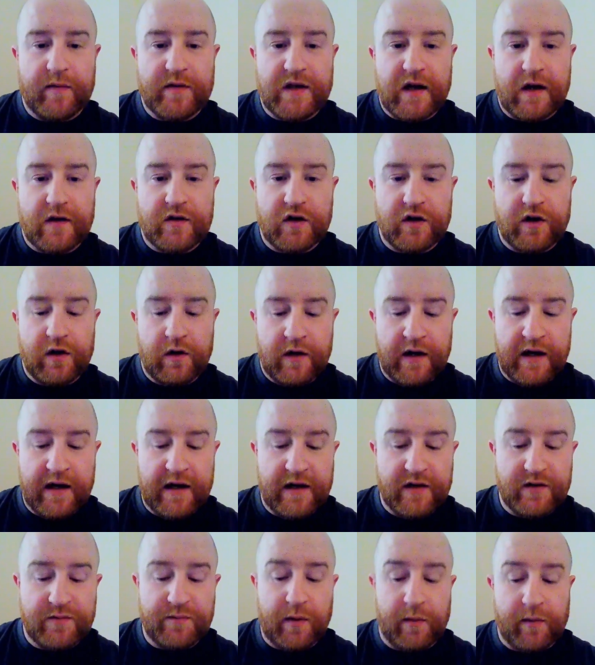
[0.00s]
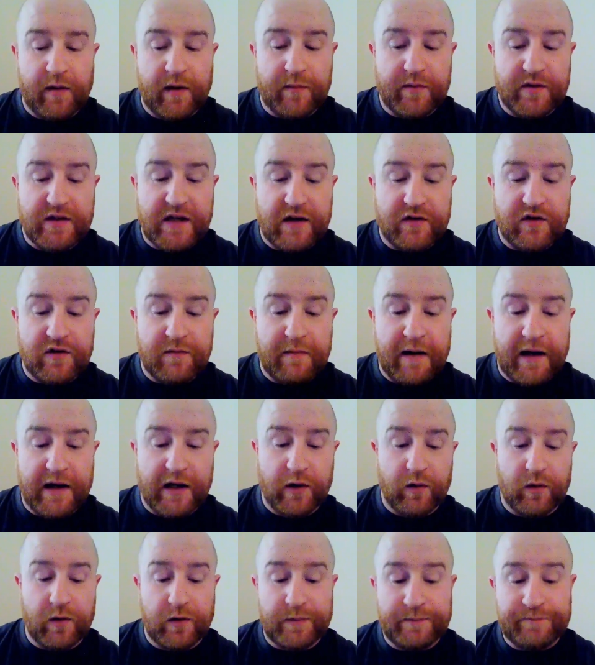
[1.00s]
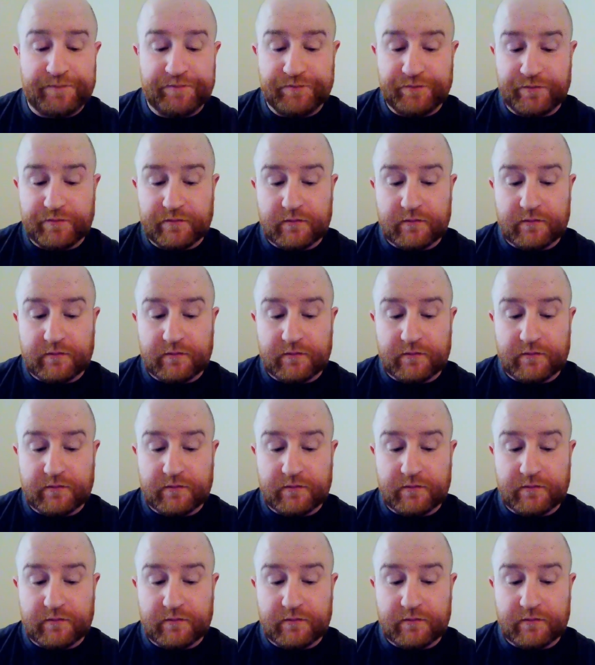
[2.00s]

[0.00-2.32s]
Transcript: protection unit is, public protection manual.